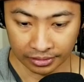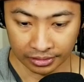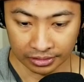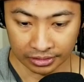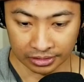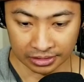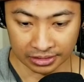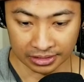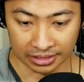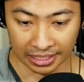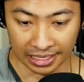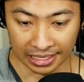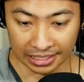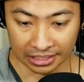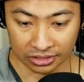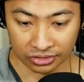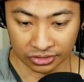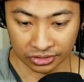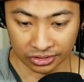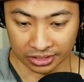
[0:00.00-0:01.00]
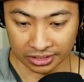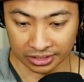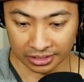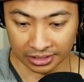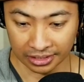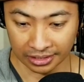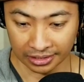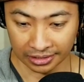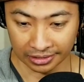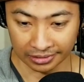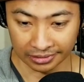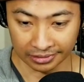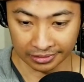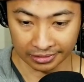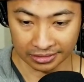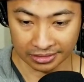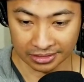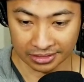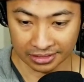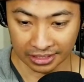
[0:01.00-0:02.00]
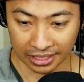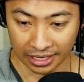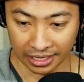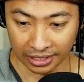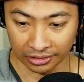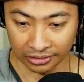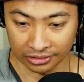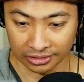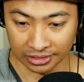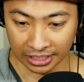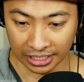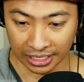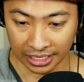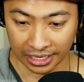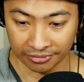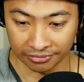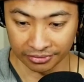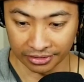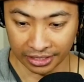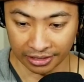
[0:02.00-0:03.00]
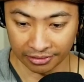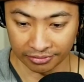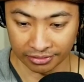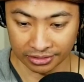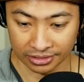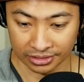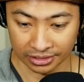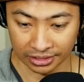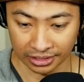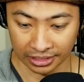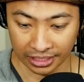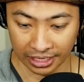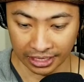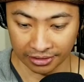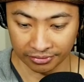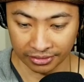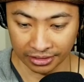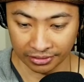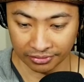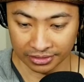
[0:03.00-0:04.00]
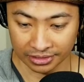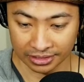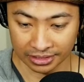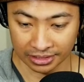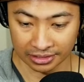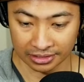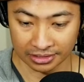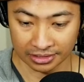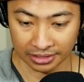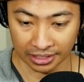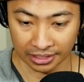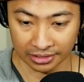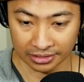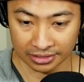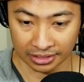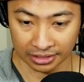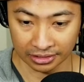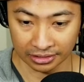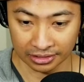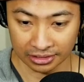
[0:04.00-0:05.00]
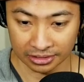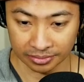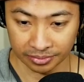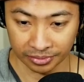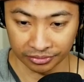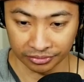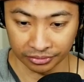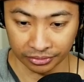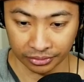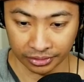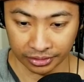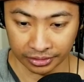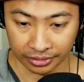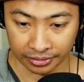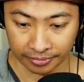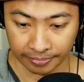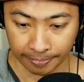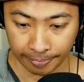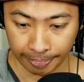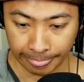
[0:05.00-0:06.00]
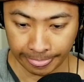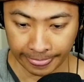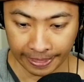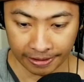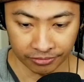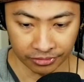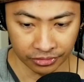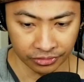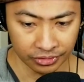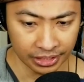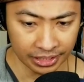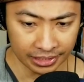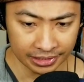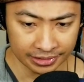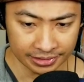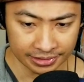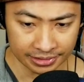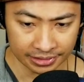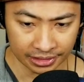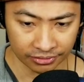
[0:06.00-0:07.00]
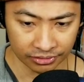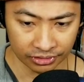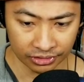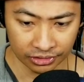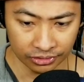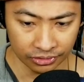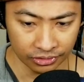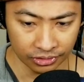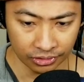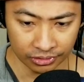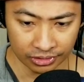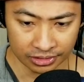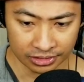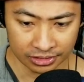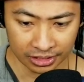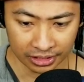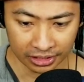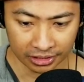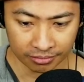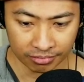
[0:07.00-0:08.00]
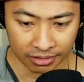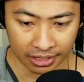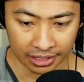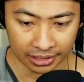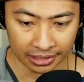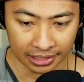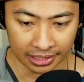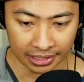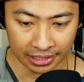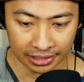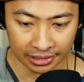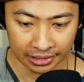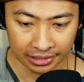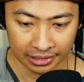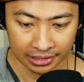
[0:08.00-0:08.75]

Just interesting scales that I have never seen. I have never seen scales like this before. Have you guys? Do you know this Nickelbrack guy?